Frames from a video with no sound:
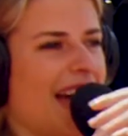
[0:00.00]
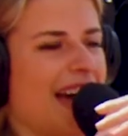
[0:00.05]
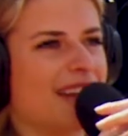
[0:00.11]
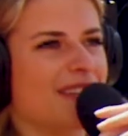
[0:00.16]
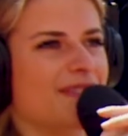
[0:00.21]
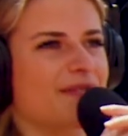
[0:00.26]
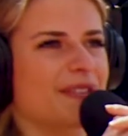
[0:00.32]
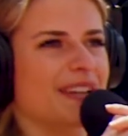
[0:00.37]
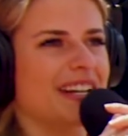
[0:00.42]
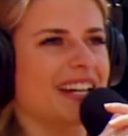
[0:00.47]

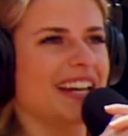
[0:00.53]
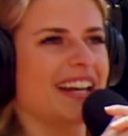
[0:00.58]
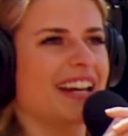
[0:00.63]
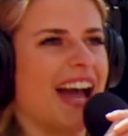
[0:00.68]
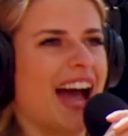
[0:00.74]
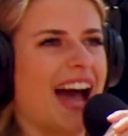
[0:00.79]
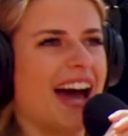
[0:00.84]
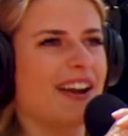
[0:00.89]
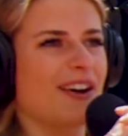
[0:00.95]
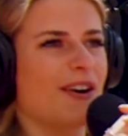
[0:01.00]
and we
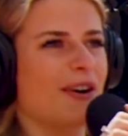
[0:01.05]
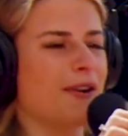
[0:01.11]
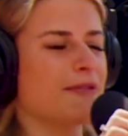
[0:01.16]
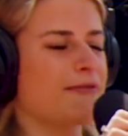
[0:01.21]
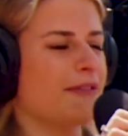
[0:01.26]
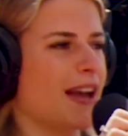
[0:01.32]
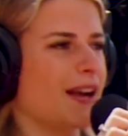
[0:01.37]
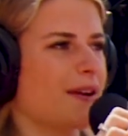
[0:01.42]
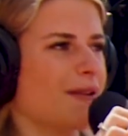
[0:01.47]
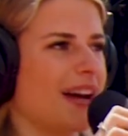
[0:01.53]
had a whole
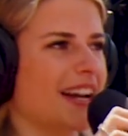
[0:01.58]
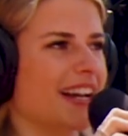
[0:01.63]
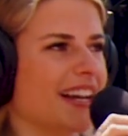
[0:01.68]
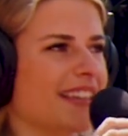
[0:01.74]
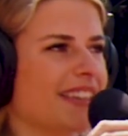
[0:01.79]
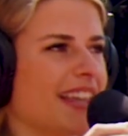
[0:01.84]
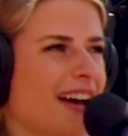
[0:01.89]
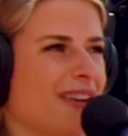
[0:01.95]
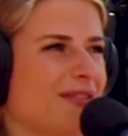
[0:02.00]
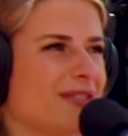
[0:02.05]
fake wedding
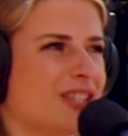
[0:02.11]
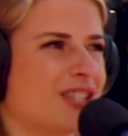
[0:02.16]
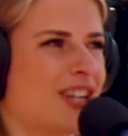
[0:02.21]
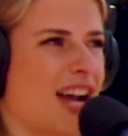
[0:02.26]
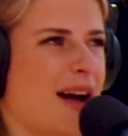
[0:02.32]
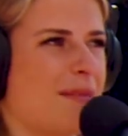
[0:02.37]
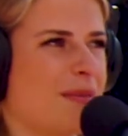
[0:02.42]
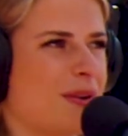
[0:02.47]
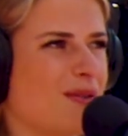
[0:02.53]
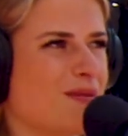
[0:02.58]
at the Elvis
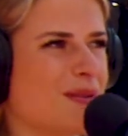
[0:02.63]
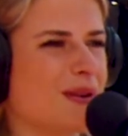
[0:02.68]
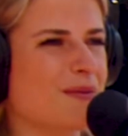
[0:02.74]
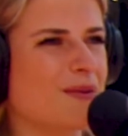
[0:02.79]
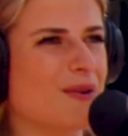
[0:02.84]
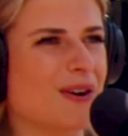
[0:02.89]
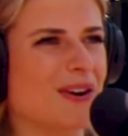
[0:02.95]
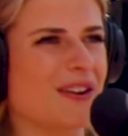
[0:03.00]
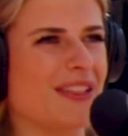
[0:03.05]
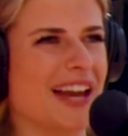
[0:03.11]
Chapel. We
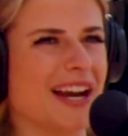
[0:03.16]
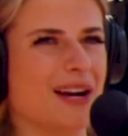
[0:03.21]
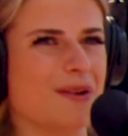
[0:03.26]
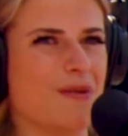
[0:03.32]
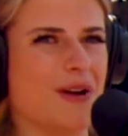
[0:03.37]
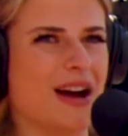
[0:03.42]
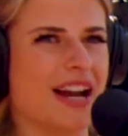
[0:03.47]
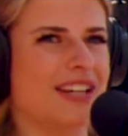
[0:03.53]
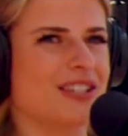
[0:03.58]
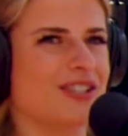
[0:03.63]
wore like
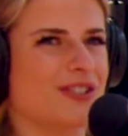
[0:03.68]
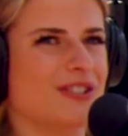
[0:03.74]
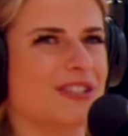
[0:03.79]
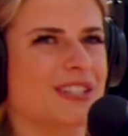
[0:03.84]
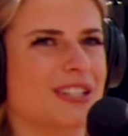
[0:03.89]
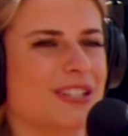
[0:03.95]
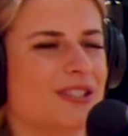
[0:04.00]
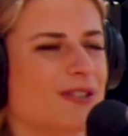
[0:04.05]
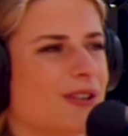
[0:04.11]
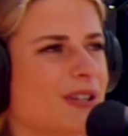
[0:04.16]
white
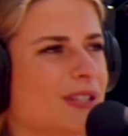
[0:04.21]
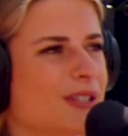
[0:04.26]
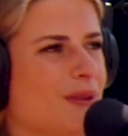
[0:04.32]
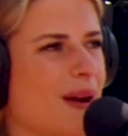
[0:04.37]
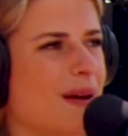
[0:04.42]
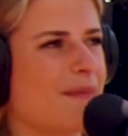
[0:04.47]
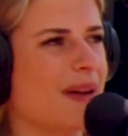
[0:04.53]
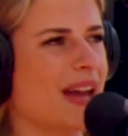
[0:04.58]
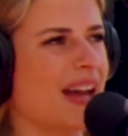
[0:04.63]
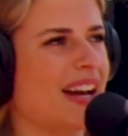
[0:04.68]
Juicy Couture
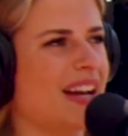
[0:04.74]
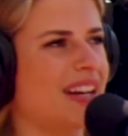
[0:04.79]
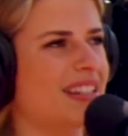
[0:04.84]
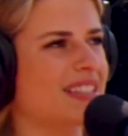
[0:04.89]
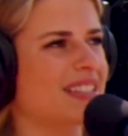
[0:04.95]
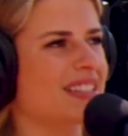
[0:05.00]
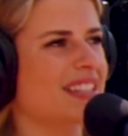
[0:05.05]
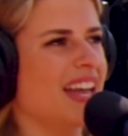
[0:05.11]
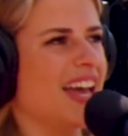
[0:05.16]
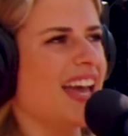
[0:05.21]

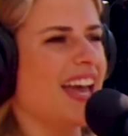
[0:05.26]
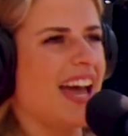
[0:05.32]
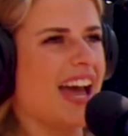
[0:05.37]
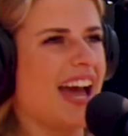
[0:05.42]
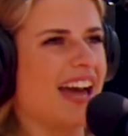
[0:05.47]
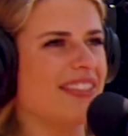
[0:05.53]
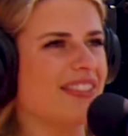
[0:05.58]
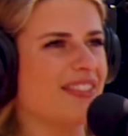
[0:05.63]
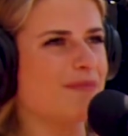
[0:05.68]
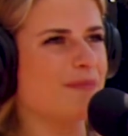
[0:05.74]
sweatpants
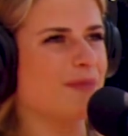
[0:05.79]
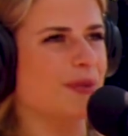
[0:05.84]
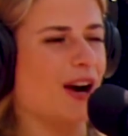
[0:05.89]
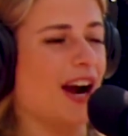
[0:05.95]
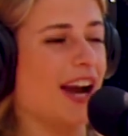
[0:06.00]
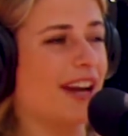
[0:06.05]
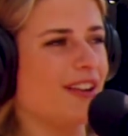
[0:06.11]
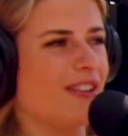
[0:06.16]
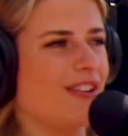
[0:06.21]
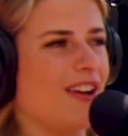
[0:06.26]
and
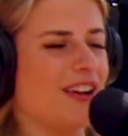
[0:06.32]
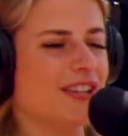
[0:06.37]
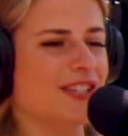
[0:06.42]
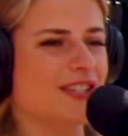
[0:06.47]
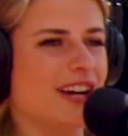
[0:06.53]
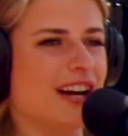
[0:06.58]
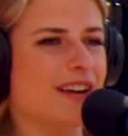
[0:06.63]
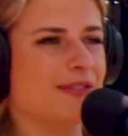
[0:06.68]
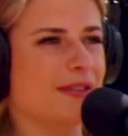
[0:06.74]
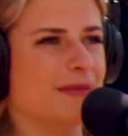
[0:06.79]
bridal
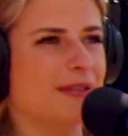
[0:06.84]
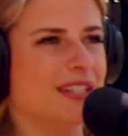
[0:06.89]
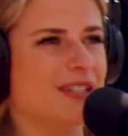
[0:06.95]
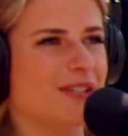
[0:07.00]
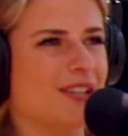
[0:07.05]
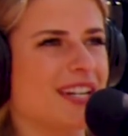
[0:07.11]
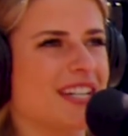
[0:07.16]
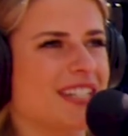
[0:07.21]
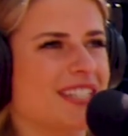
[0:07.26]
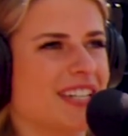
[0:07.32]
lingerie from
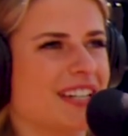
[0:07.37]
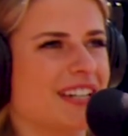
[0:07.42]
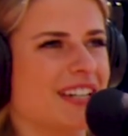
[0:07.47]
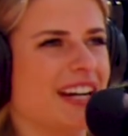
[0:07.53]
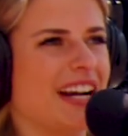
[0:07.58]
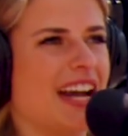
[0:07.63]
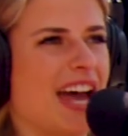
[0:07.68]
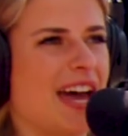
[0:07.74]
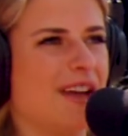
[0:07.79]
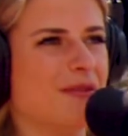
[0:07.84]
Victoria's
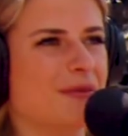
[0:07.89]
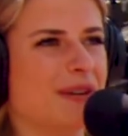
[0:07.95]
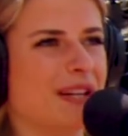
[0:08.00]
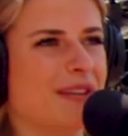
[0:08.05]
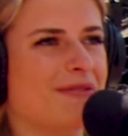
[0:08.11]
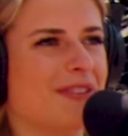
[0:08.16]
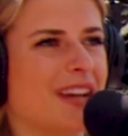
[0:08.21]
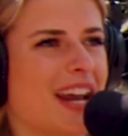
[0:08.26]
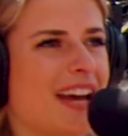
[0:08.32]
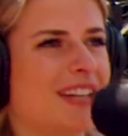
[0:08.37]
Secret, and we
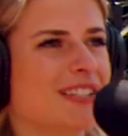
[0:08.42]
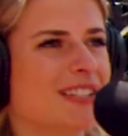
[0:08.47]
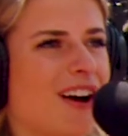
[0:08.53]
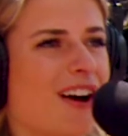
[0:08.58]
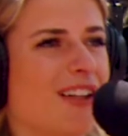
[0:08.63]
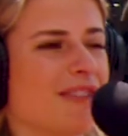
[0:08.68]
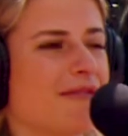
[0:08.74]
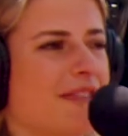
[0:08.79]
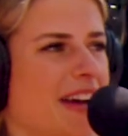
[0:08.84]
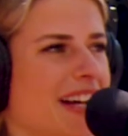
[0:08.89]
finessed
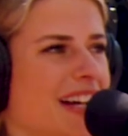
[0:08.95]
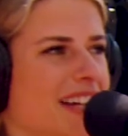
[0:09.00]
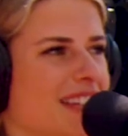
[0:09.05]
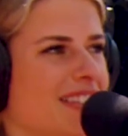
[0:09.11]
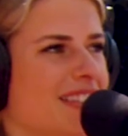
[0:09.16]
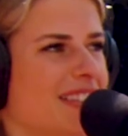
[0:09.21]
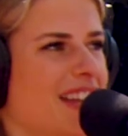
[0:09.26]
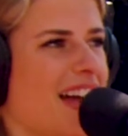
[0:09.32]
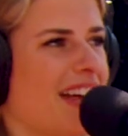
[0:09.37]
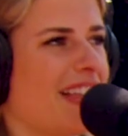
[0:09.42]
all of
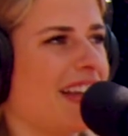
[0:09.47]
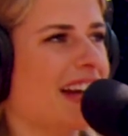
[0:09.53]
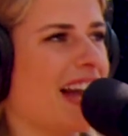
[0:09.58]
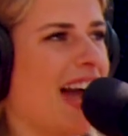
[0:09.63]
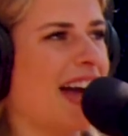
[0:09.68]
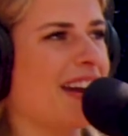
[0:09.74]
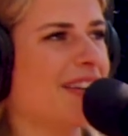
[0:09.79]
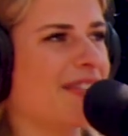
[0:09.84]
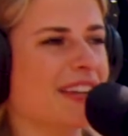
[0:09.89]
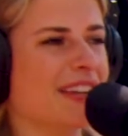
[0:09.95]
Vegas. Like, I don't think